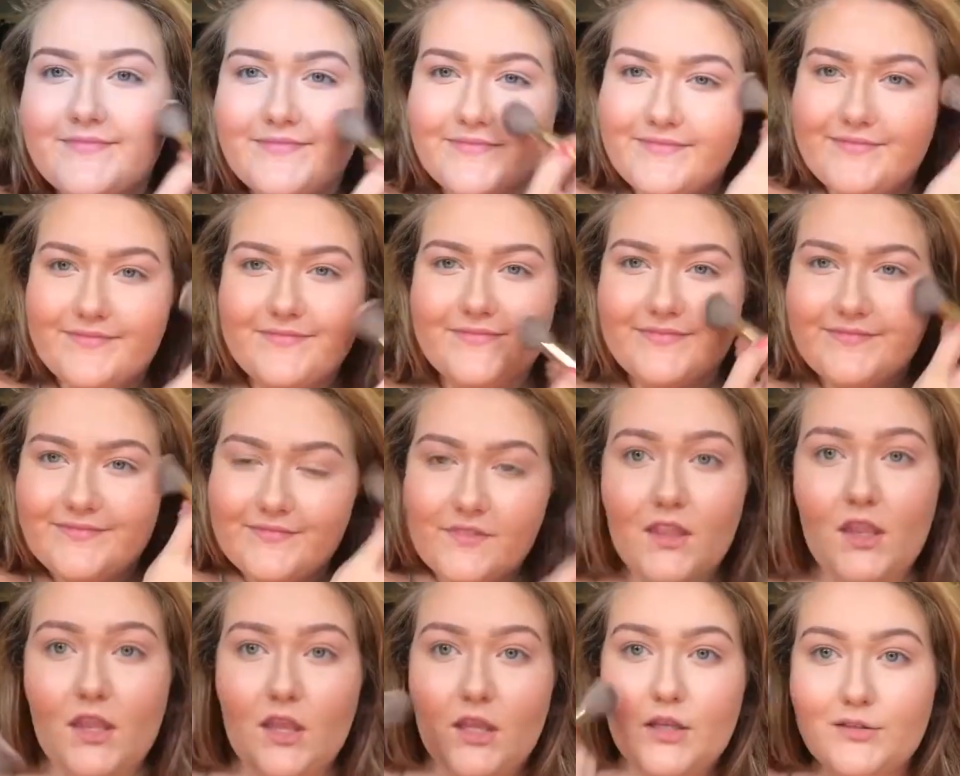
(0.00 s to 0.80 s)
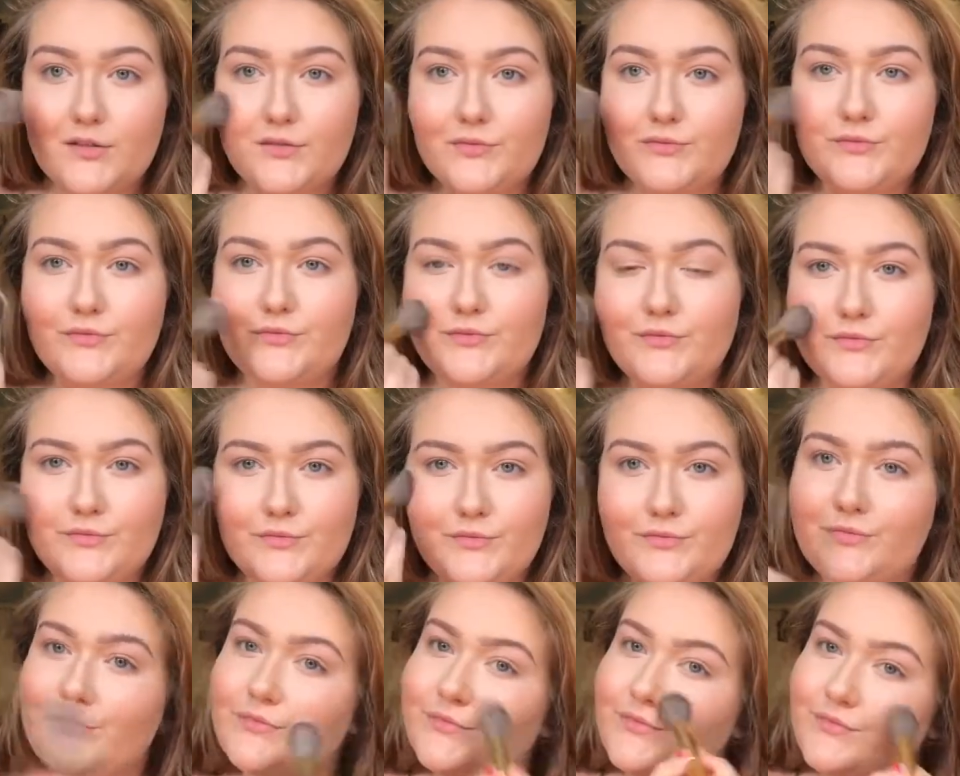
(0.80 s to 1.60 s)
blushing and I'm
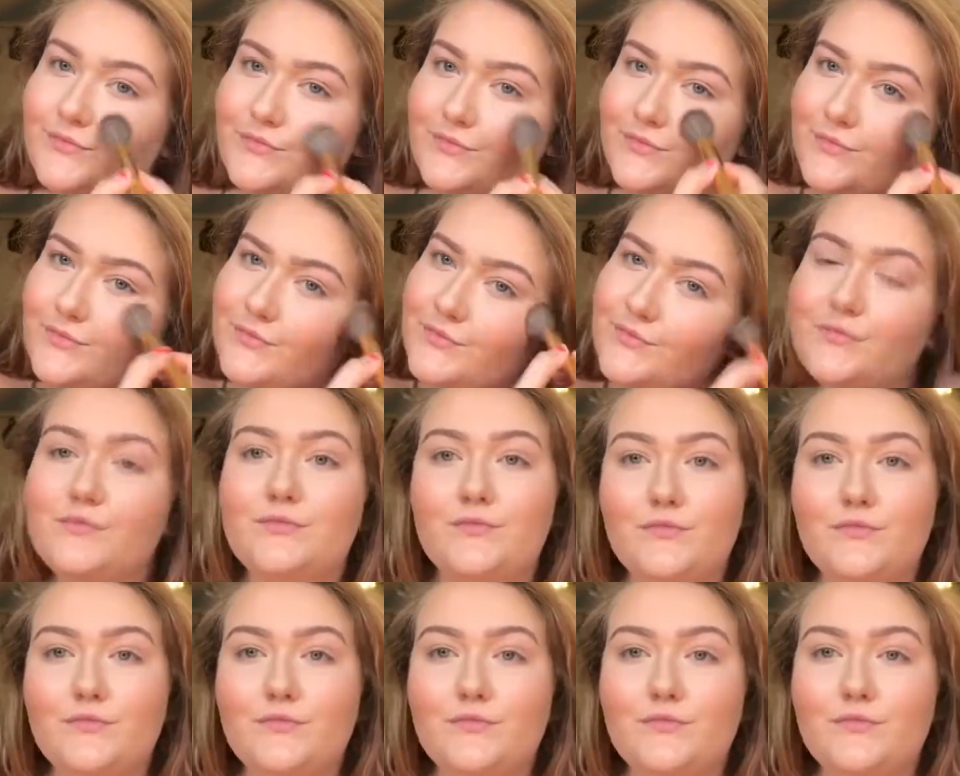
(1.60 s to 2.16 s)
smiling.